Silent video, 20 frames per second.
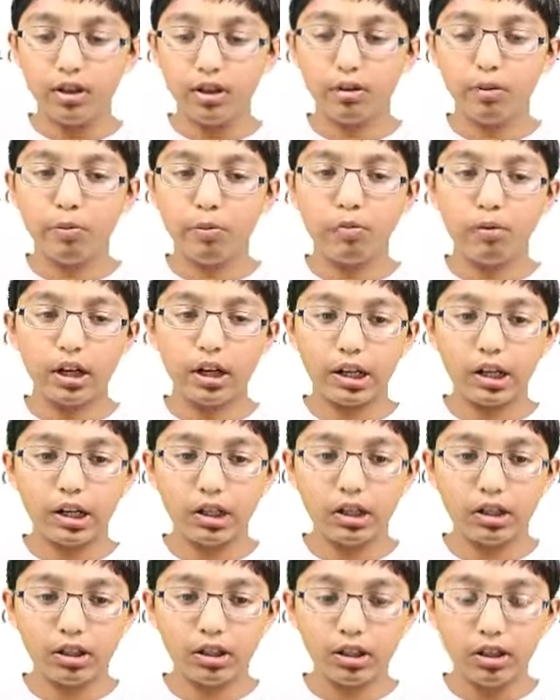Open
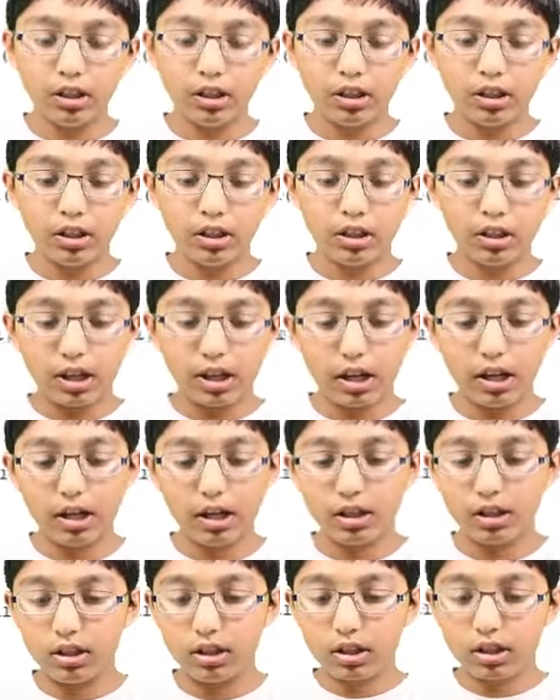brackets,
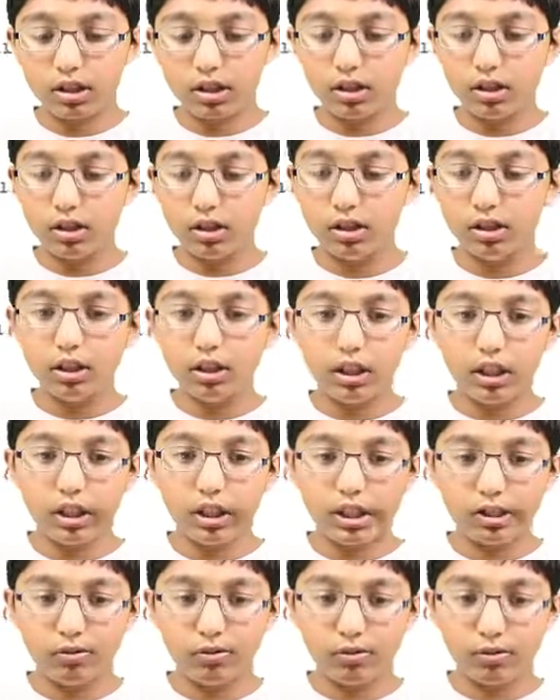text
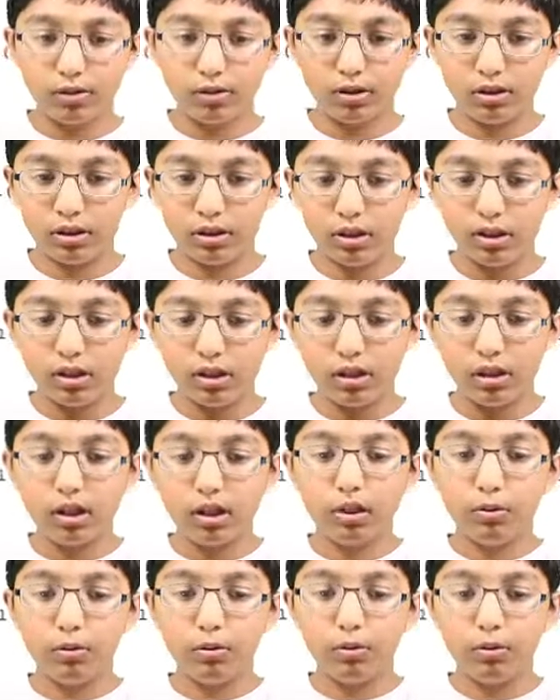equals
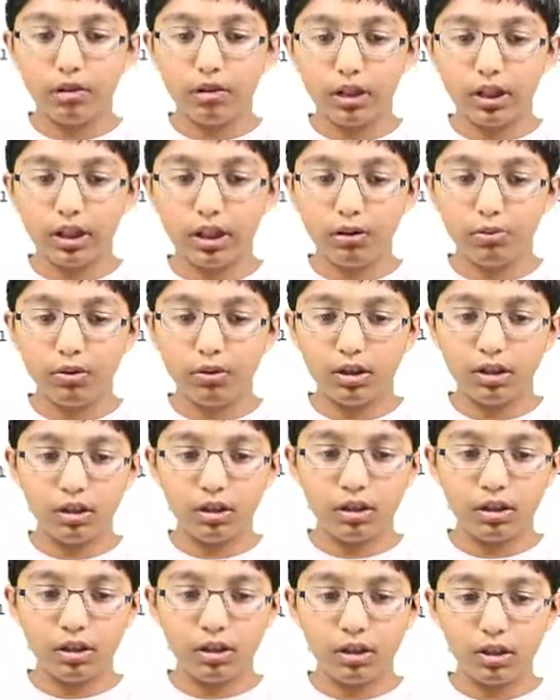open quotation
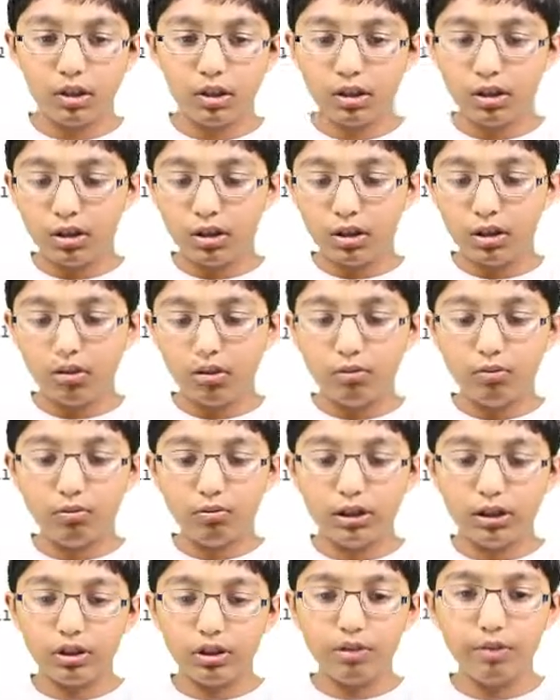marks
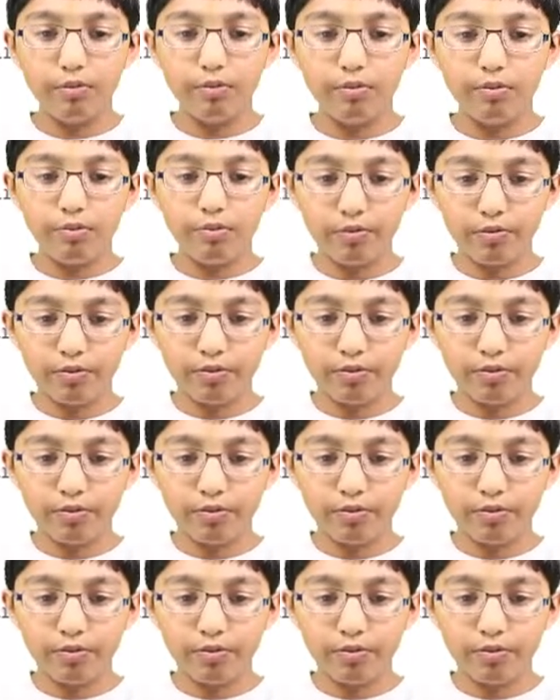resume